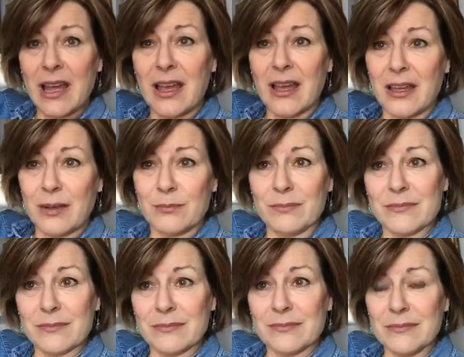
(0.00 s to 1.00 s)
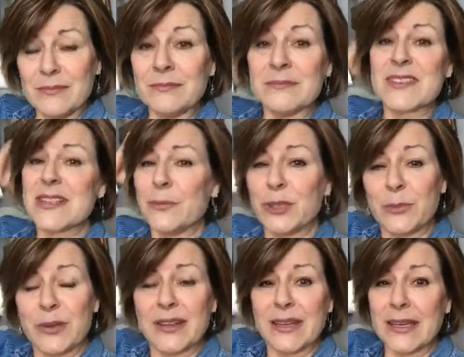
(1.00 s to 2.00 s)
So I'm going to
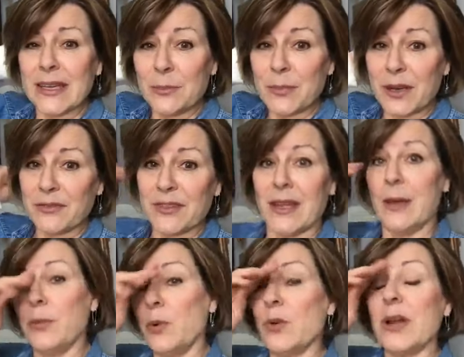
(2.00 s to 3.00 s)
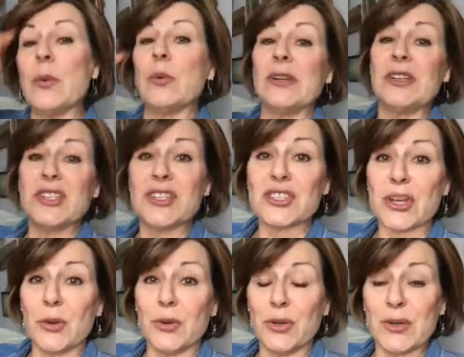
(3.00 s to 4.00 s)
be thinking about that. But what I wanted to
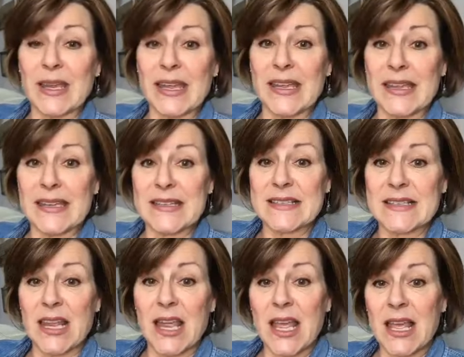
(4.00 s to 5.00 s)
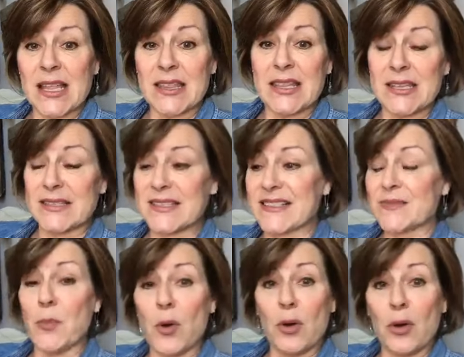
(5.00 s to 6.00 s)
show you is this
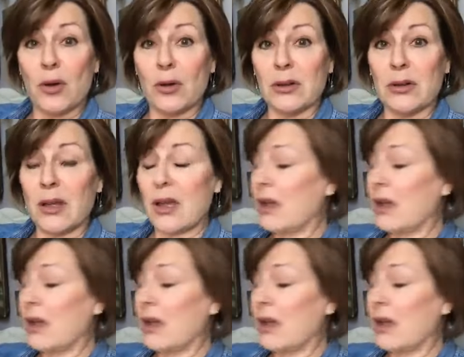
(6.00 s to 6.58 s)
small